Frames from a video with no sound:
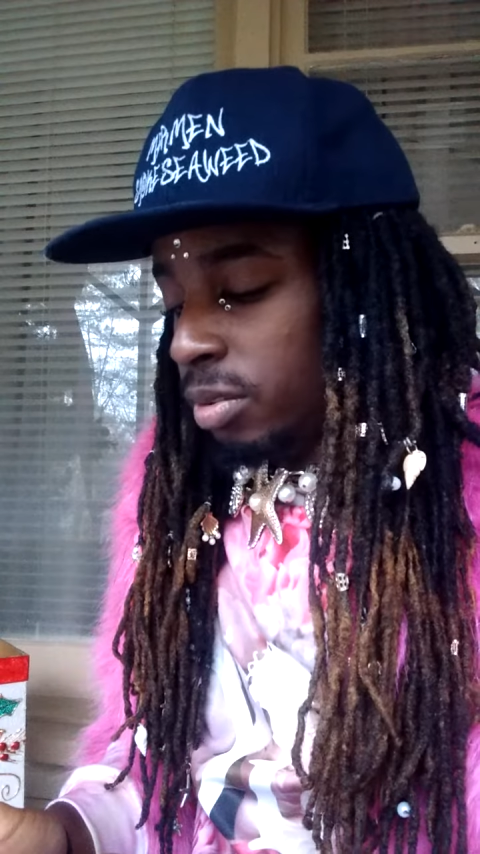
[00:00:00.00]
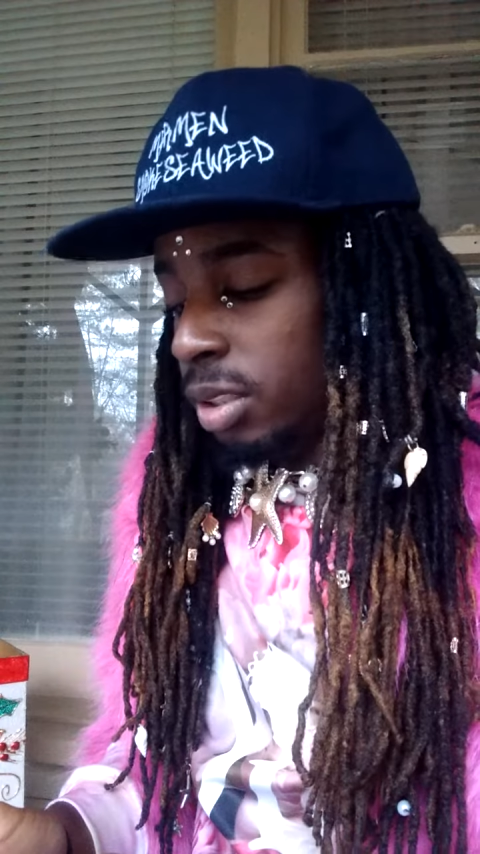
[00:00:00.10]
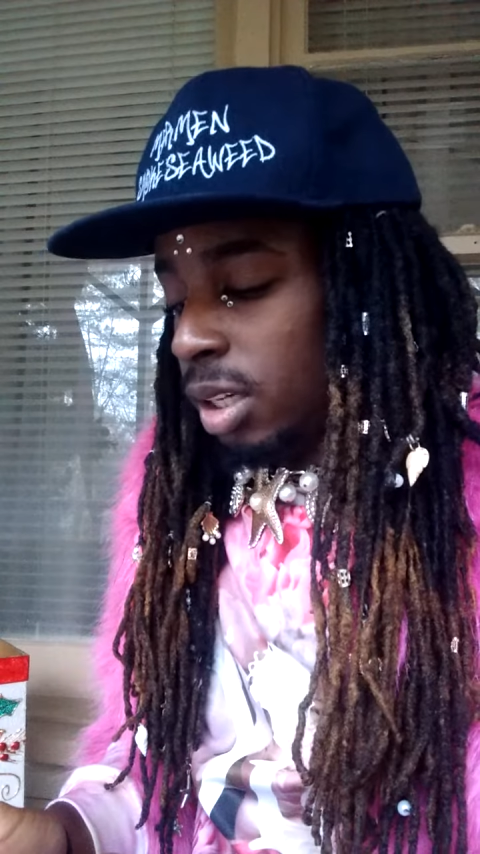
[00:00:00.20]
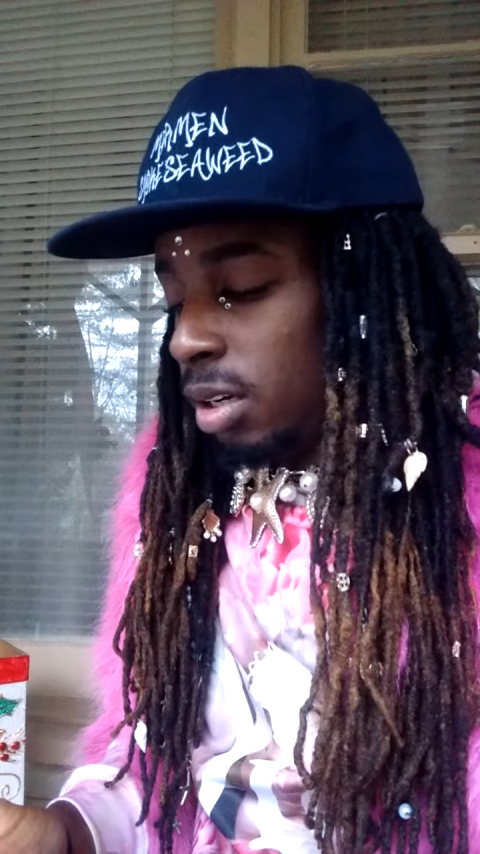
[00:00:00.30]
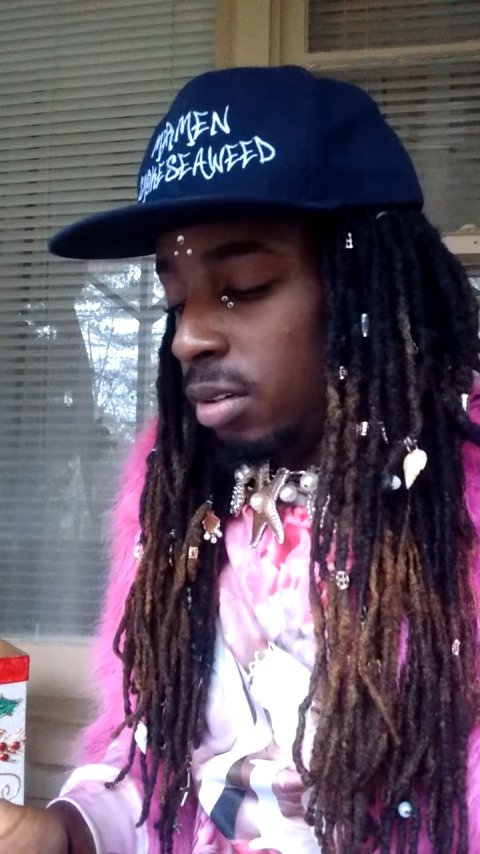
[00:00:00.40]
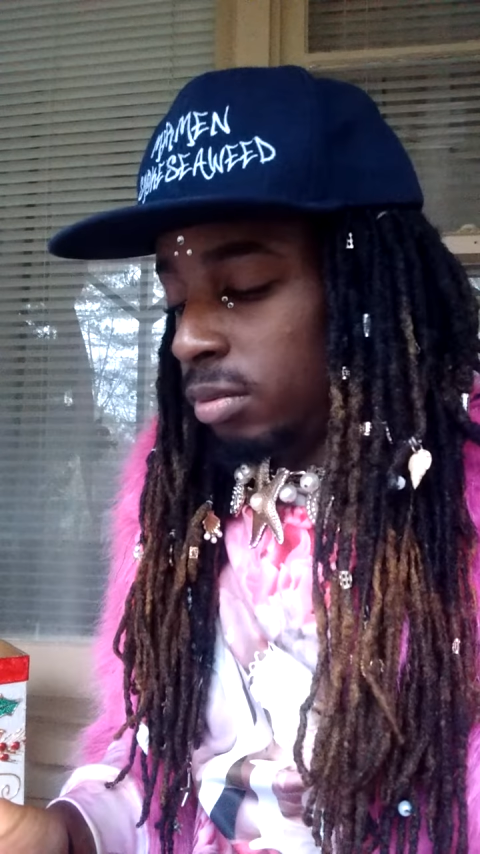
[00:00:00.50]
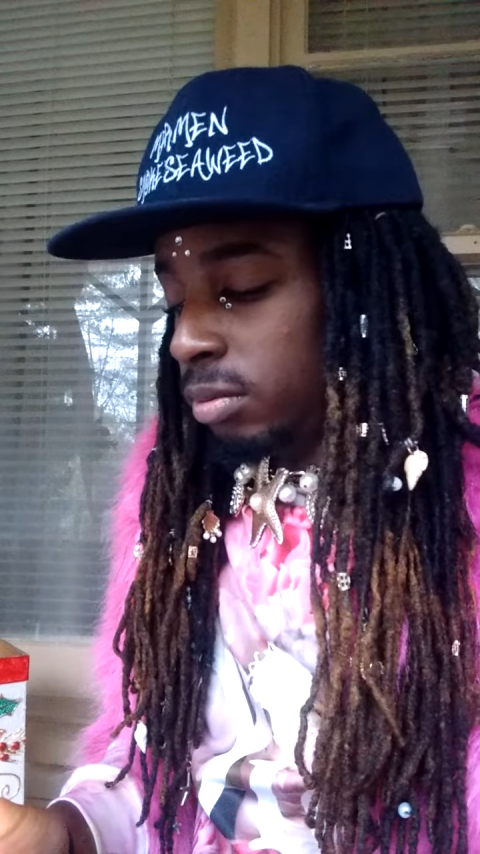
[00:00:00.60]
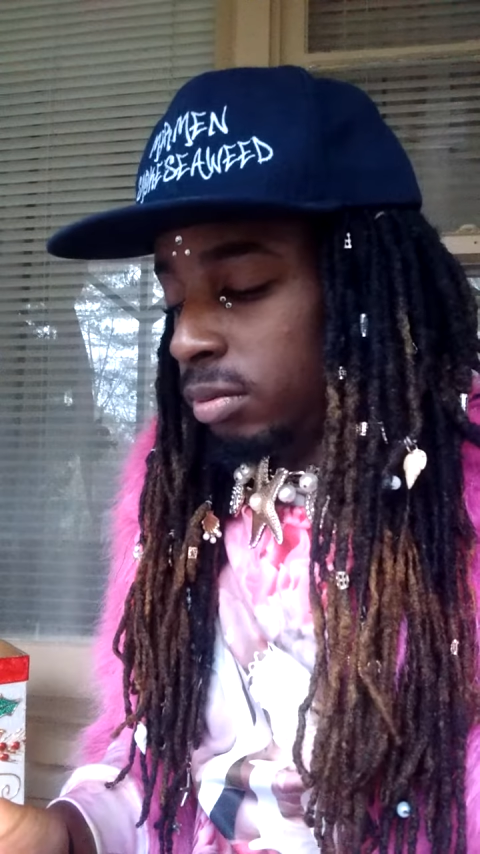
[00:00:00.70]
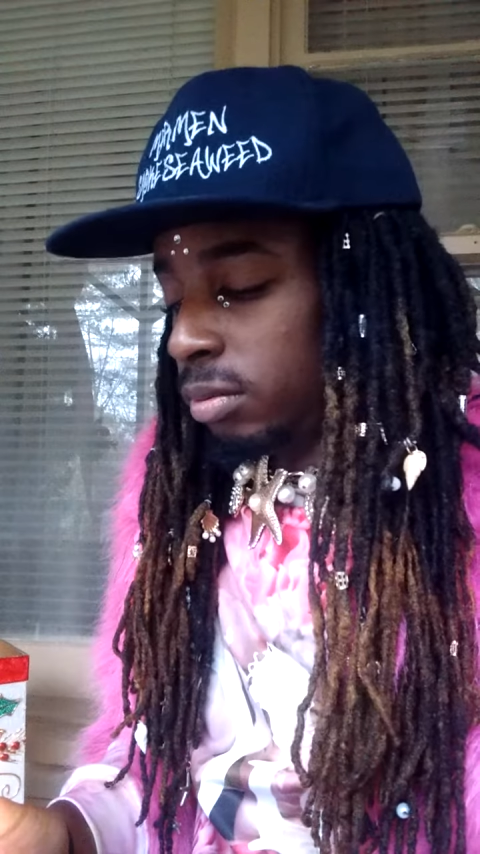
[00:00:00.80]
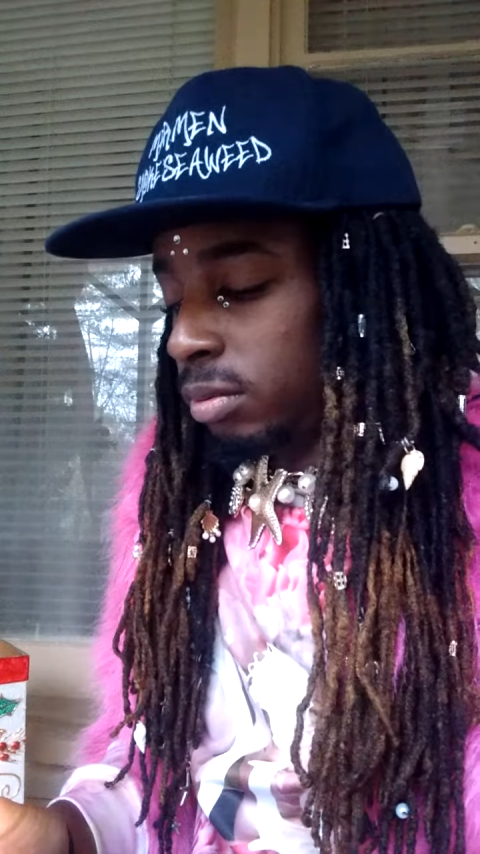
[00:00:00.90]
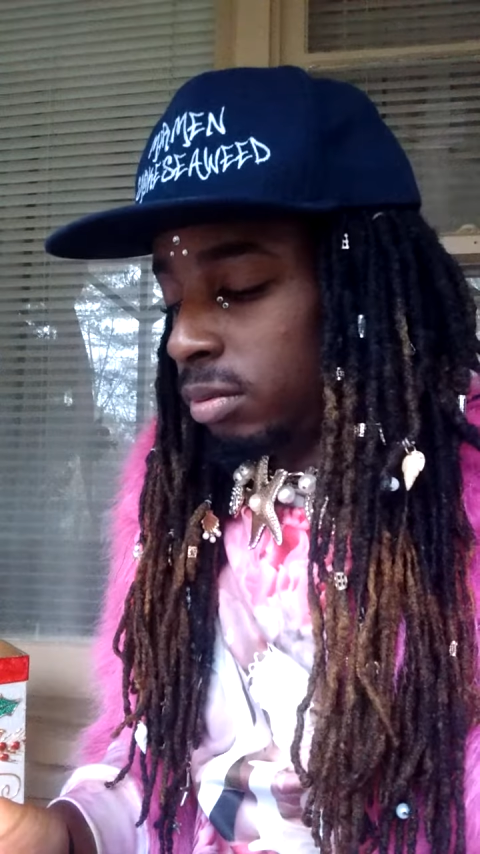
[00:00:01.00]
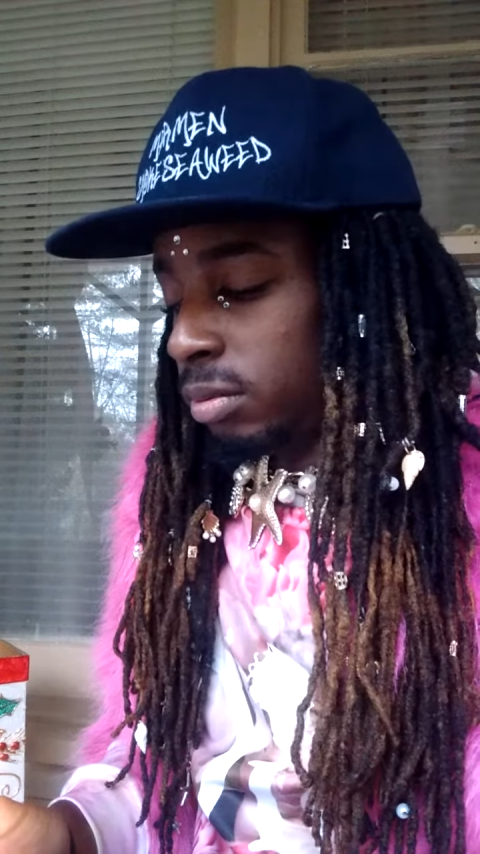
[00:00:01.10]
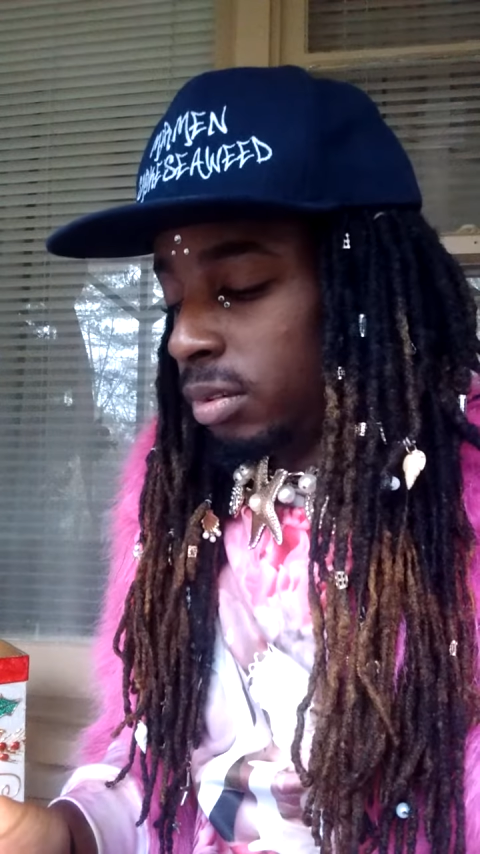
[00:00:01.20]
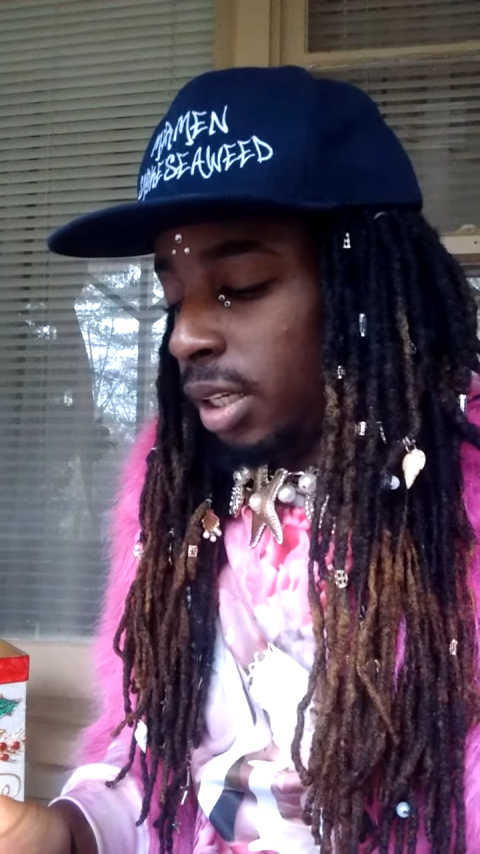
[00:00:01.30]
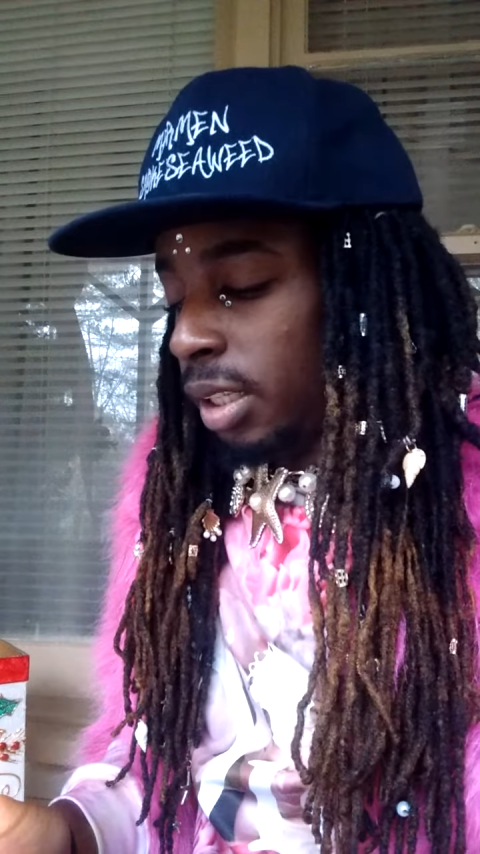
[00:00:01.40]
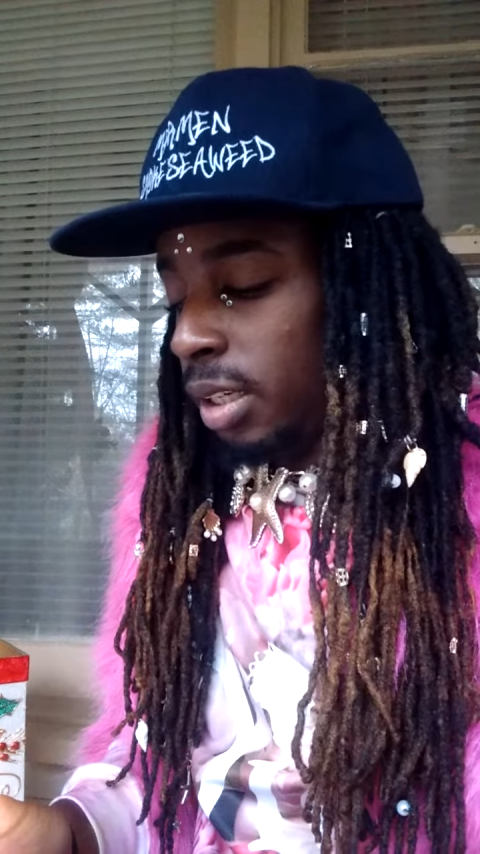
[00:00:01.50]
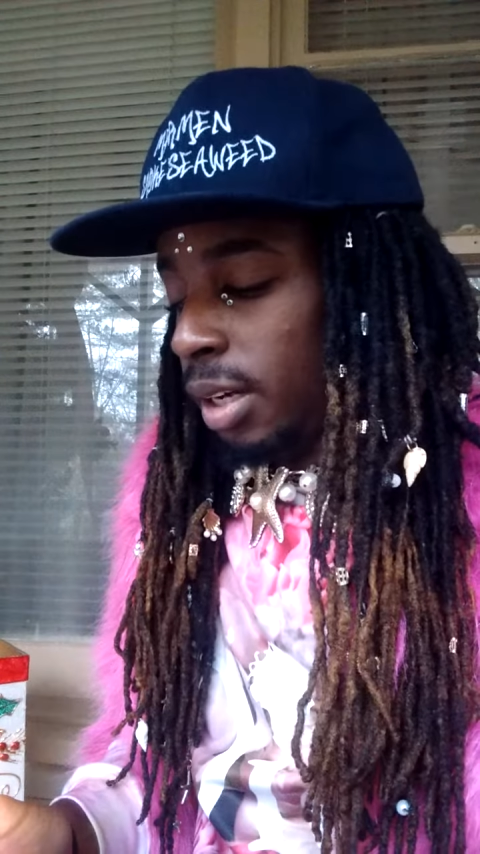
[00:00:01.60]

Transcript: long nothing.